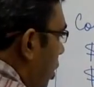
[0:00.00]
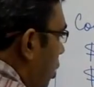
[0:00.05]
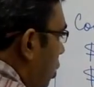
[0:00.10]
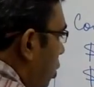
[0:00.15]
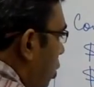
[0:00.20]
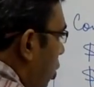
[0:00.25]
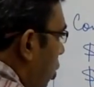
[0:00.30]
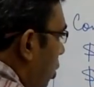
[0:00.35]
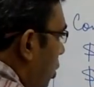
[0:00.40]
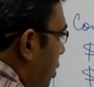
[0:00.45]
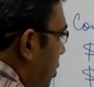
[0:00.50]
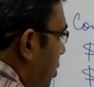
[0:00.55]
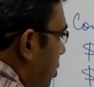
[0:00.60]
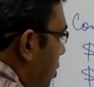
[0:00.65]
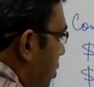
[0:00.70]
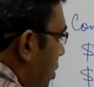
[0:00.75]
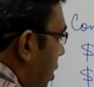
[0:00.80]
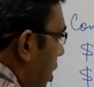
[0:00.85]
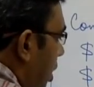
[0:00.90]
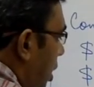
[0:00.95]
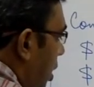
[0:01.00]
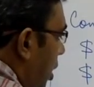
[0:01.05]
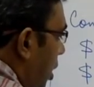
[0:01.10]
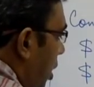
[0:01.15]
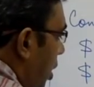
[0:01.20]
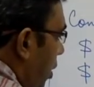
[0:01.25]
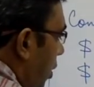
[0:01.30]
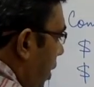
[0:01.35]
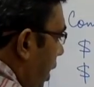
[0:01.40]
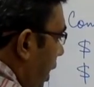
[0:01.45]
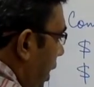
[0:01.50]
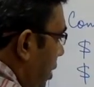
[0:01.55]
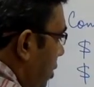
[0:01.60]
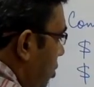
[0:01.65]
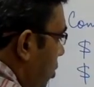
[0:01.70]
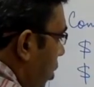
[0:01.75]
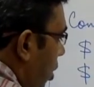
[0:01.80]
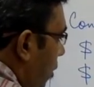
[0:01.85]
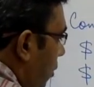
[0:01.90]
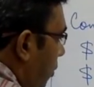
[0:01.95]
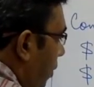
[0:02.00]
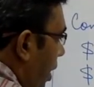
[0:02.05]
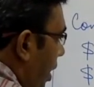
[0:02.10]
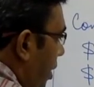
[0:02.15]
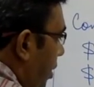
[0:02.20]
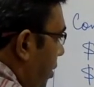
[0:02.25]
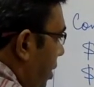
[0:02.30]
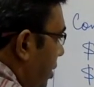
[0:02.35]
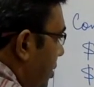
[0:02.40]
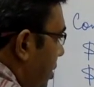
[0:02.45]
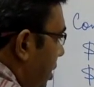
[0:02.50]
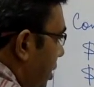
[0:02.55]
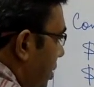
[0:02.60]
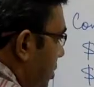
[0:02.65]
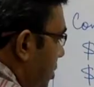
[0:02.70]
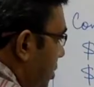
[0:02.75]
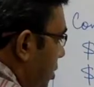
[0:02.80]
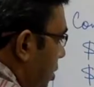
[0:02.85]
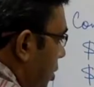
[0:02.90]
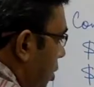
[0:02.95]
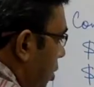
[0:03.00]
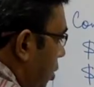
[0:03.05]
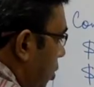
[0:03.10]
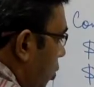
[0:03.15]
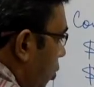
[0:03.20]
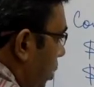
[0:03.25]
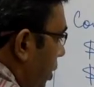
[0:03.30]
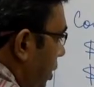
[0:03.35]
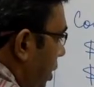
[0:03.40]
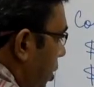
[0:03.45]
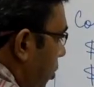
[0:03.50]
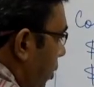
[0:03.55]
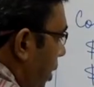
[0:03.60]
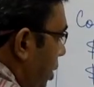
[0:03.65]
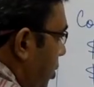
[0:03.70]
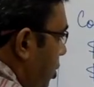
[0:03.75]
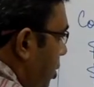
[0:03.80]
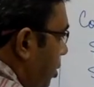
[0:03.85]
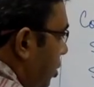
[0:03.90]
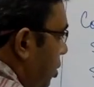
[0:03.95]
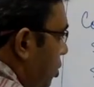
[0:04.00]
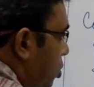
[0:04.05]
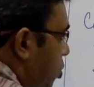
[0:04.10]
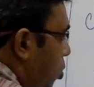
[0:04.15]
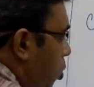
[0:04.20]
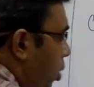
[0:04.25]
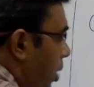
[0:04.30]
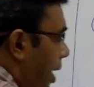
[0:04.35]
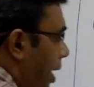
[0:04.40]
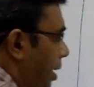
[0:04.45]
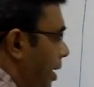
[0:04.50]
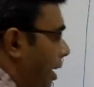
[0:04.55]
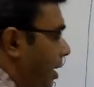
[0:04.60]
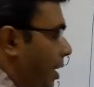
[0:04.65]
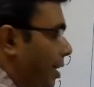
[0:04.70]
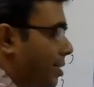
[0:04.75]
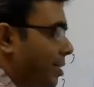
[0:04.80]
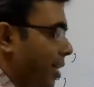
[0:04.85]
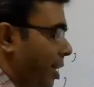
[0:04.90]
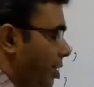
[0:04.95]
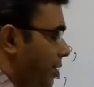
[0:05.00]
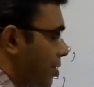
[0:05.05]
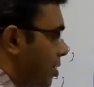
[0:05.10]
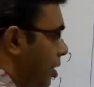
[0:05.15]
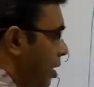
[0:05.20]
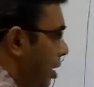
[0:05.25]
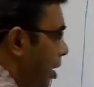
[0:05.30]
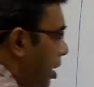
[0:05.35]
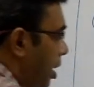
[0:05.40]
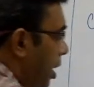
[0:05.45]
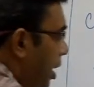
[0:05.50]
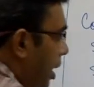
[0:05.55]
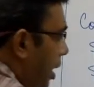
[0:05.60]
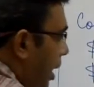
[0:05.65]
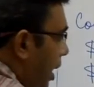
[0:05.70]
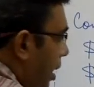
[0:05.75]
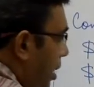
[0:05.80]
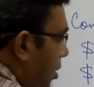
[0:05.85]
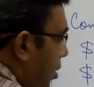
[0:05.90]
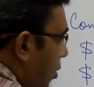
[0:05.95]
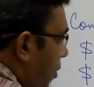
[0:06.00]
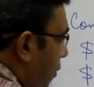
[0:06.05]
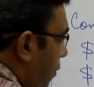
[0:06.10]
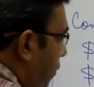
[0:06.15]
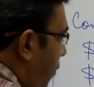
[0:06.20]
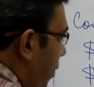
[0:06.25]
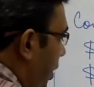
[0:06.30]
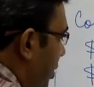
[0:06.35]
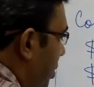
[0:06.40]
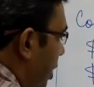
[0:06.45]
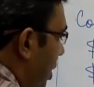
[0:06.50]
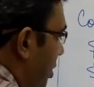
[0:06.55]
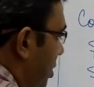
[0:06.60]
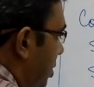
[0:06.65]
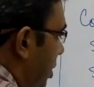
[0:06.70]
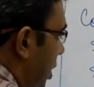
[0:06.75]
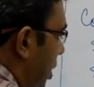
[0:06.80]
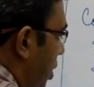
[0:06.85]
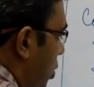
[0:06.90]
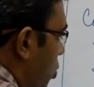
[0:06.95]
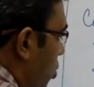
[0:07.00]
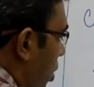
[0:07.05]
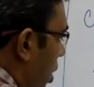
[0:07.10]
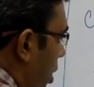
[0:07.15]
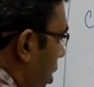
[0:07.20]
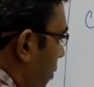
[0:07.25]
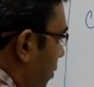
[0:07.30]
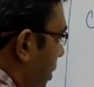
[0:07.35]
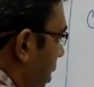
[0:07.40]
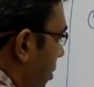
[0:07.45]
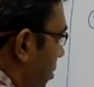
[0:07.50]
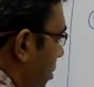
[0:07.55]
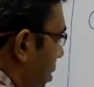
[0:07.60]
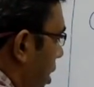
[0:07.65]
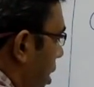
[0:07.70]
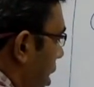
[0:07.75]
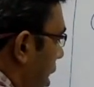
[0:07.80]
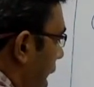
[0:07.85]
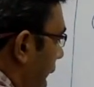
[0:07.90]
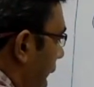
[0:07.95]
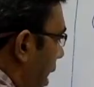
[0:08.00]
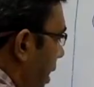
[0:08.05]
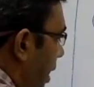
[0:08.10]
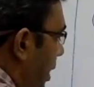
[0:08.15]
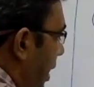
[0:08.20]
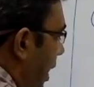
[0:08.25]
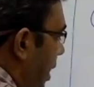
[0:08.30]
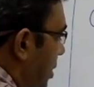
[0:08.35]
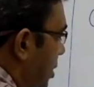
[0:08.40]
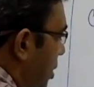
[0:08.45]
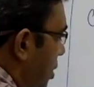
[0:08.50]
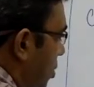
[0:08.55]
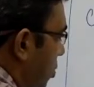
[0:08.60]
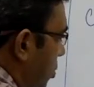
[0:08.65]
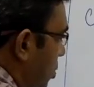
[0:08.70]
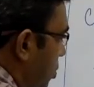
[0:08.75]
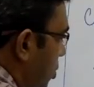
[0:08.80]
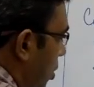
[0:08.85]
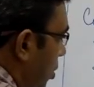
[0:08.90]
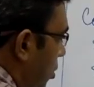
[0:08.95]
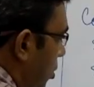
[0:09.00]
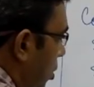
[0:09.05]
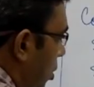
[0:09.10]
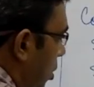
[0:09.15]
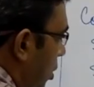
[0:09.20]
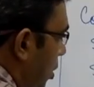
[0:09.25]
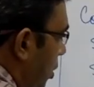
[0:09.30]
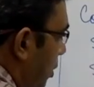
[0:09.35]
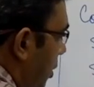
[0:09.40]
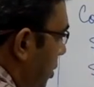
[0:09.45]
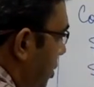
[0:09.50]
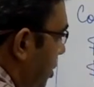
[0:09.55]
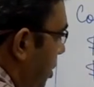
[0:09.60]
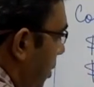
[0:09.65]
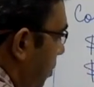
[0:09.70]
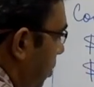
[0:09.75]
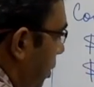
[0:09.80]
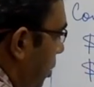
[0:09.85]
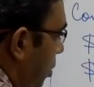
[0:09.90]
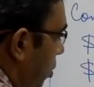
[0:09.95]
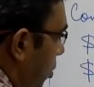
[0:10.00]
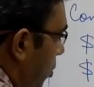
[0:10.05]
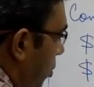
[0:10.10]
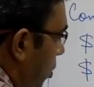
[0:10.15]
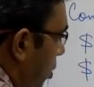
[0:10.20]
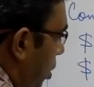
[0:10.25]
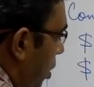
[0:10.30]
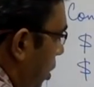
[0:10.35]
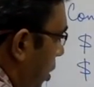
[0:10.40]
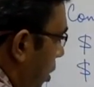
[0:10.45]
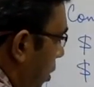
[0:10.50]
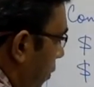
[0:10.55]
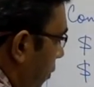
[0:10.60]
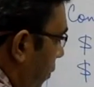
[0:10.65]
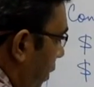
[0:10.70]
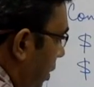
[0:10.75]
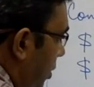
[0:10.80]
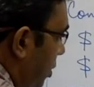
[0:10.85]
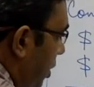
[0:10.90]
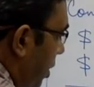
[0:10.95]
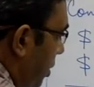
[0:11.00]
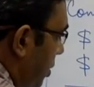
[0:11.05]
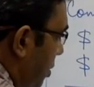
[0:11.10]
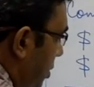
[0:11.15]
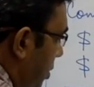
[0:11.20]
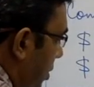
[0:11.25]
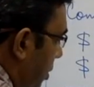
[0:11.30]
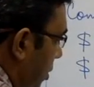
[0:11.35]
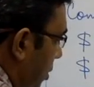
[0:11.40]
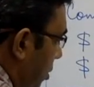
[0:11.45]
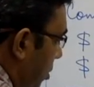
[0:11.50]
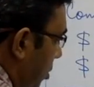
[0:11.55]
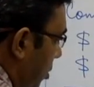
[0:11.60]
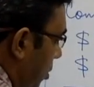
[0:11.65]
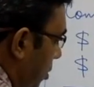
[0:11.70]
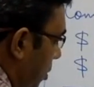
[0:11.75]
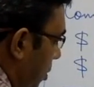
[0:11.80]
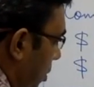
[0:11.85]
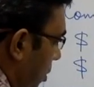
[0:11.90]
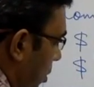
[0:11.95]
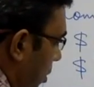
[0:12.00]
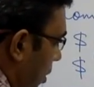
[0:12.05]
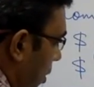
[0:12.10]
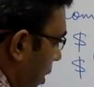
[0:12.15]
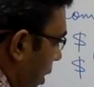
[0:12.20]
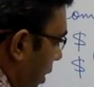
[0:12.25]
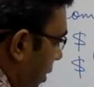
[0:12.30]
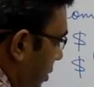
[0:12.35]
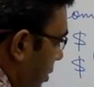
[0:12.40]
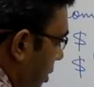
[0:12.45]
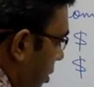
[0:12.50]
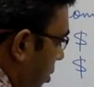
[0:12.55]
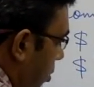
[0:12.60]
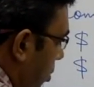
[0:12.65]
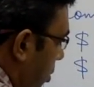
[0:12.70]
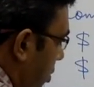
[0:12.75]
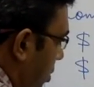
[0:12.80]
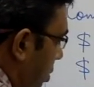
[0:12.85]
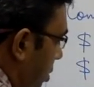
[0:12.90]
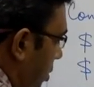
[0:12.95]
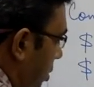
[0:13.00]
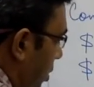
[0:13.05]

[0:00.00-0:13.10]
knows the range of addresses within which this code and data sits. It fetches each one of them and it executes. So the CPU fetches, executes,